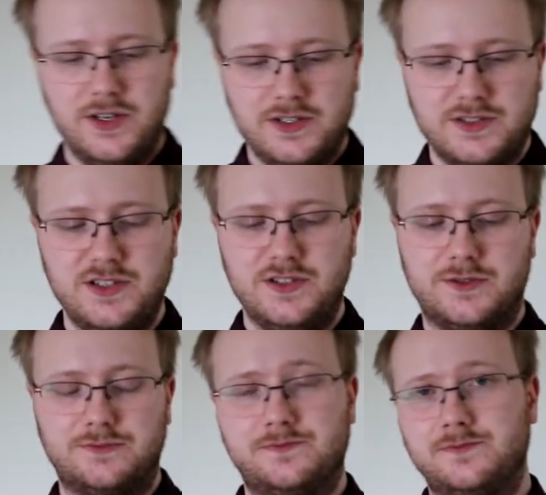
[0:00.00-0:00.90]

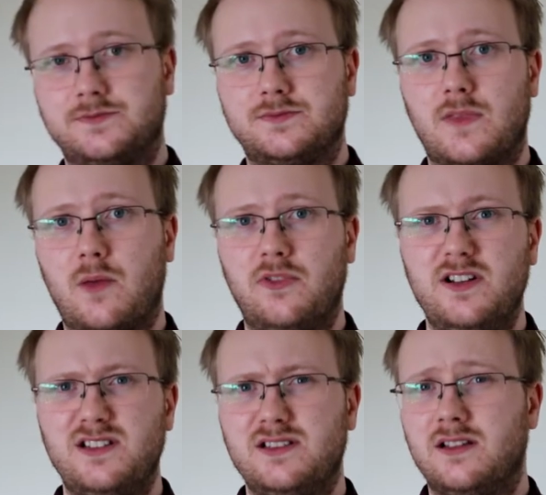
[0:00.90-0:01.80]
So,
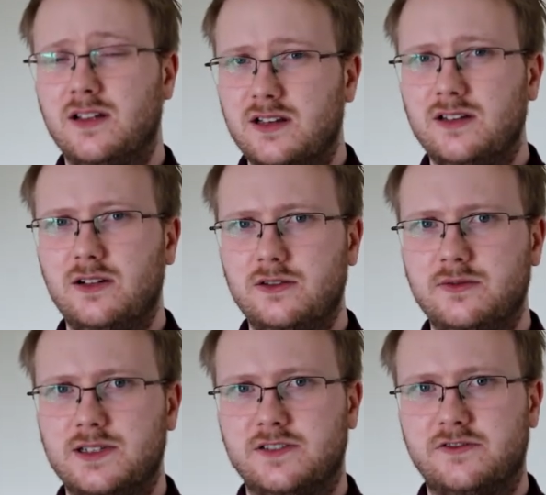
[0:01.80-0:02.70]
printers, not
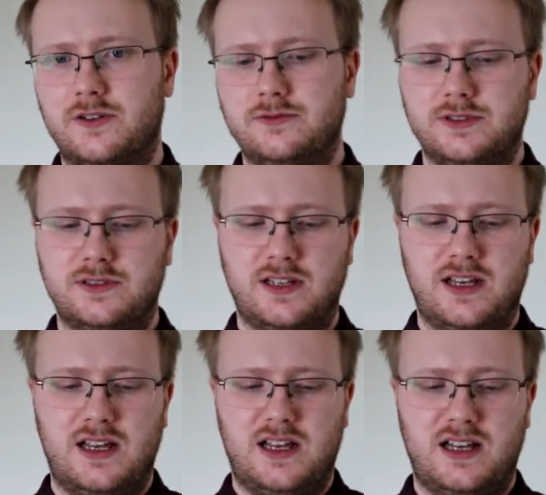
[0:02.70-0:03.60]
always at fault,
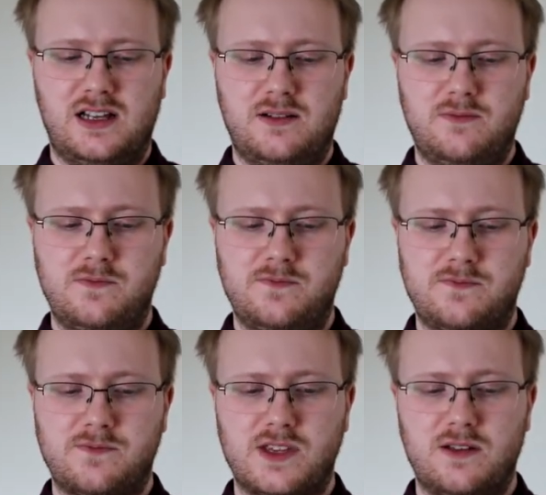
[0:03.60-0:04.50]

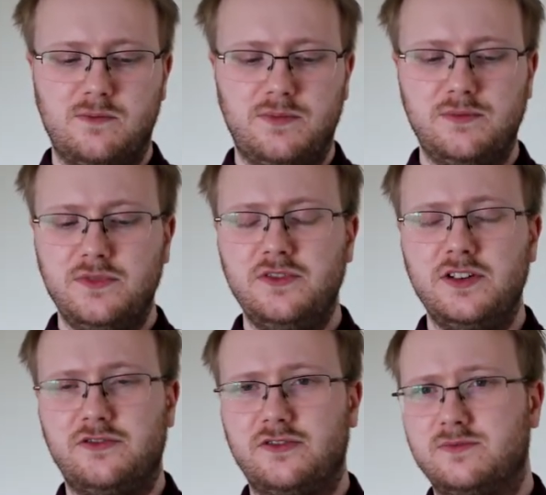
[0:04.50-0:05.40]
but
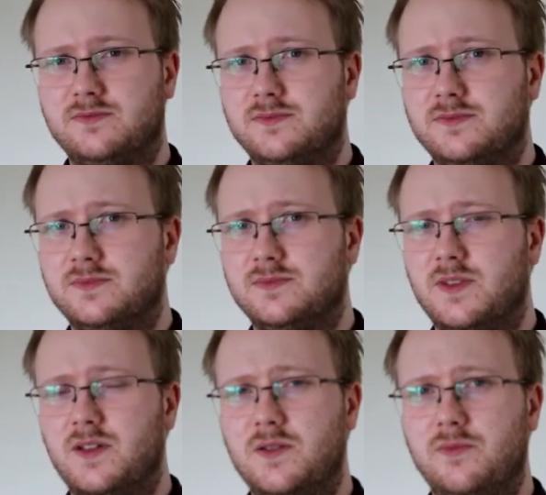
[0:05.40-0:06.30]
moving from
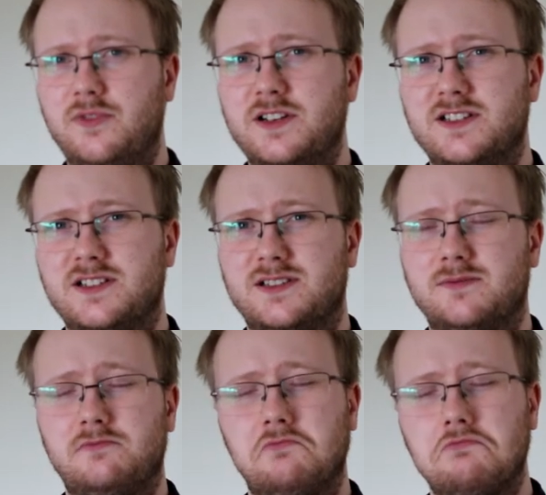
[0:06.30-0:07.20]

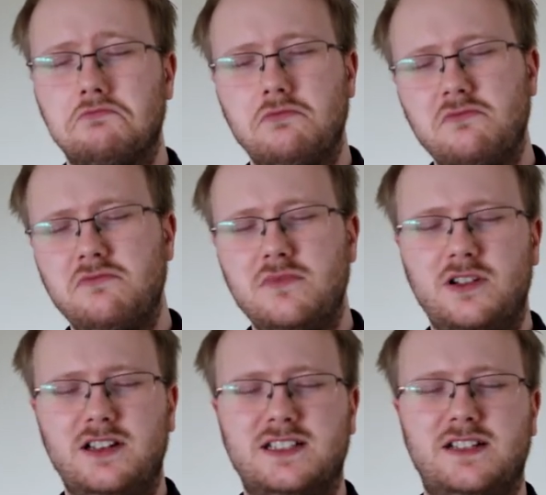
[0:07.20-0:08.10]
printers,
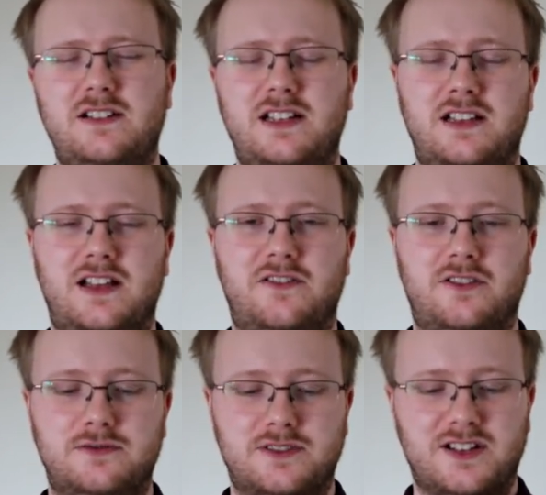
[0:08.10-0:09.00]
not necessarily at their
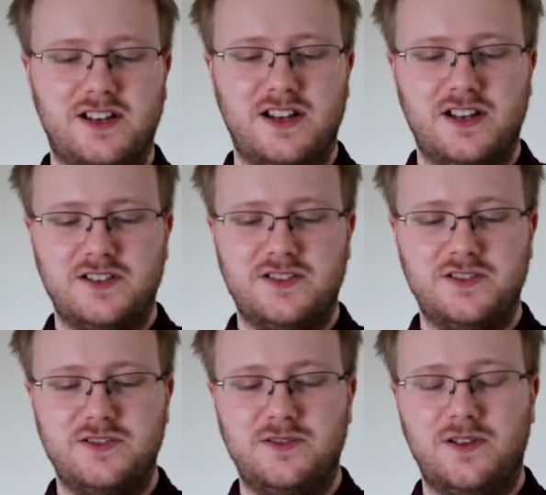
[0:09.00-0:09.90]
fault,
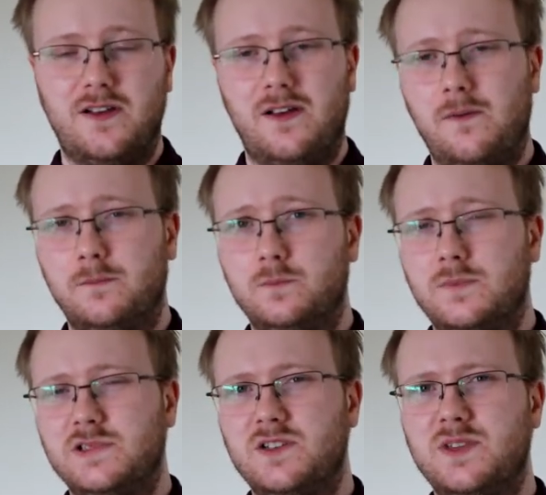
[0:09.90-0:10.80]
to
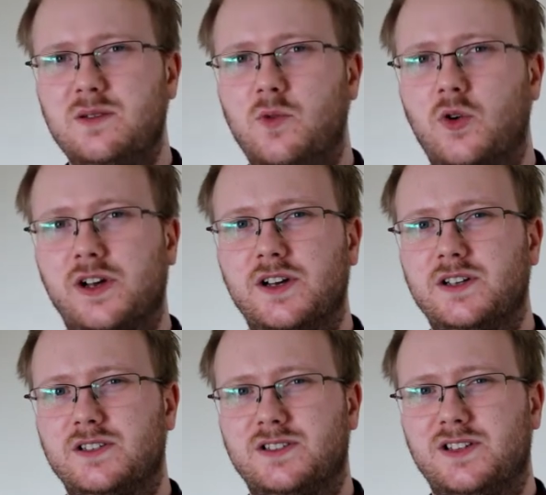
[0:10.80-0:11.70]
something more
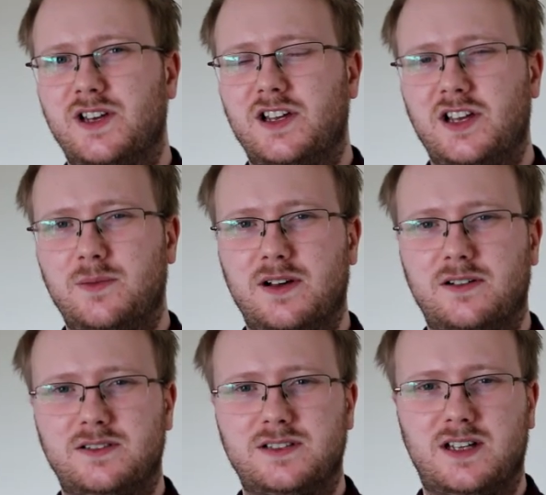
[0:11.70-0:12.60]
cursed
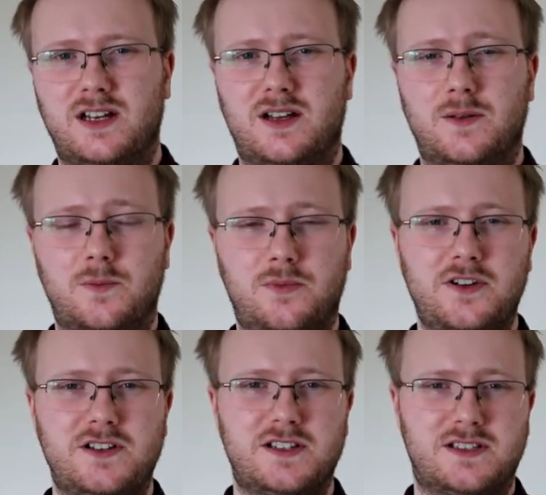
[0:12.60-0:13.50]
about
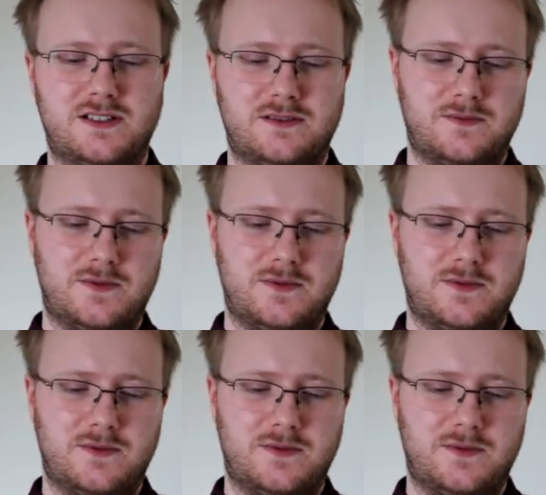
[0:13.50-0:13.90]
printers.